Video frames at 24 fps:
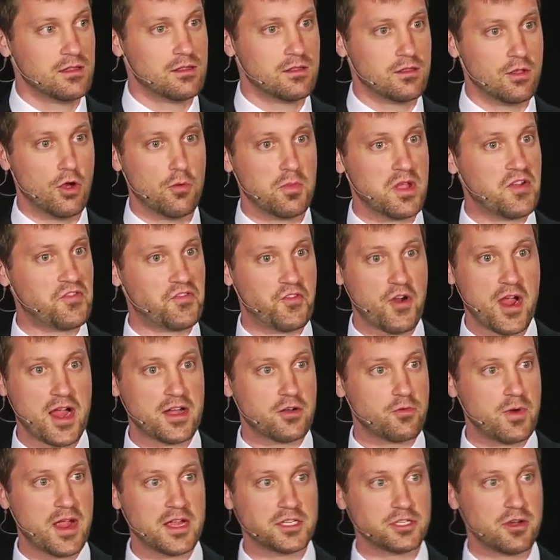Don't be
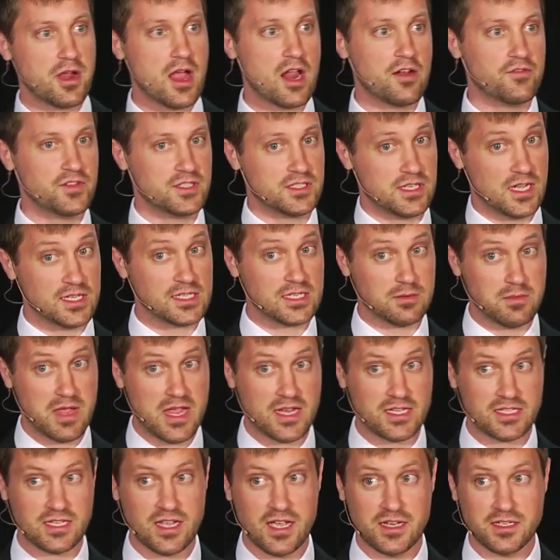afraid to raise your hand if it doesn't
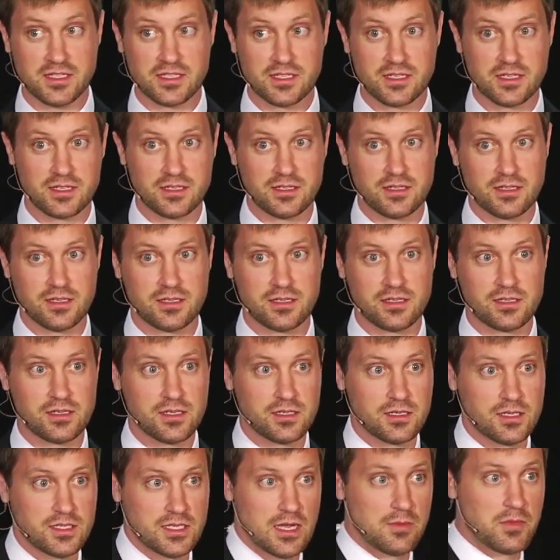make sense,
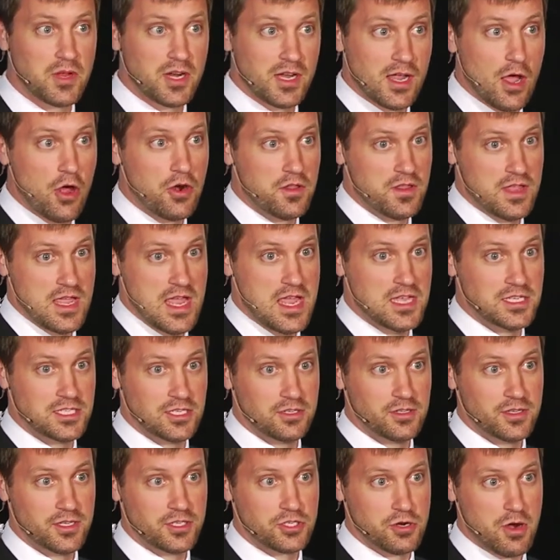because I'm going to go to the
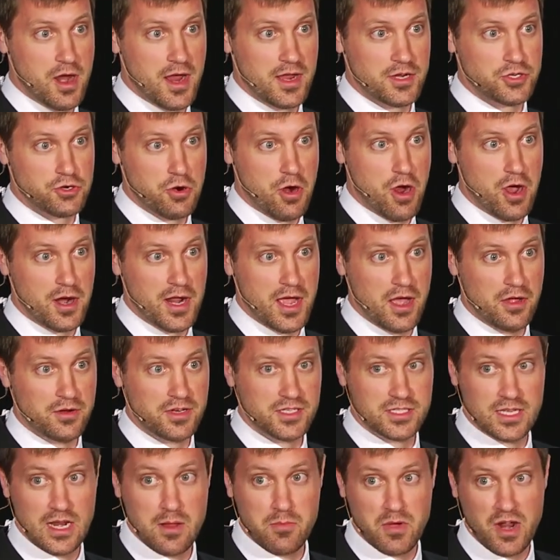easel and try and draw it out.
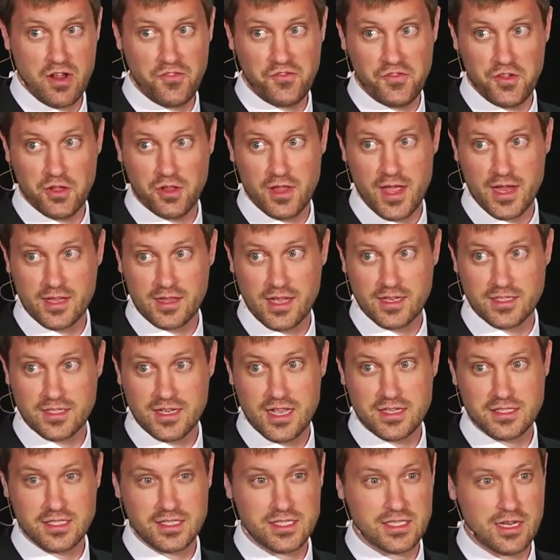Does anybody feel like that's
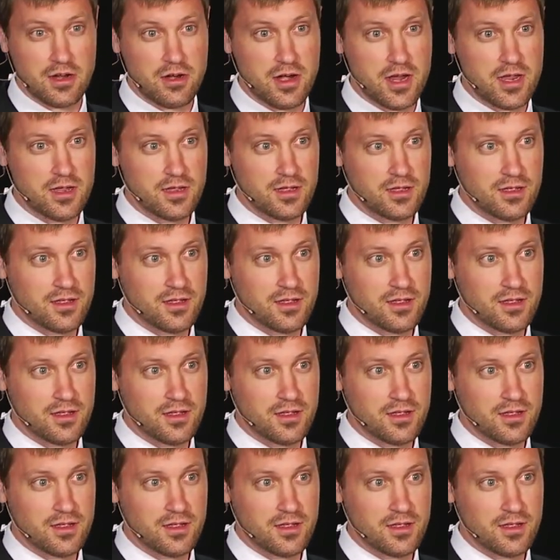necessary?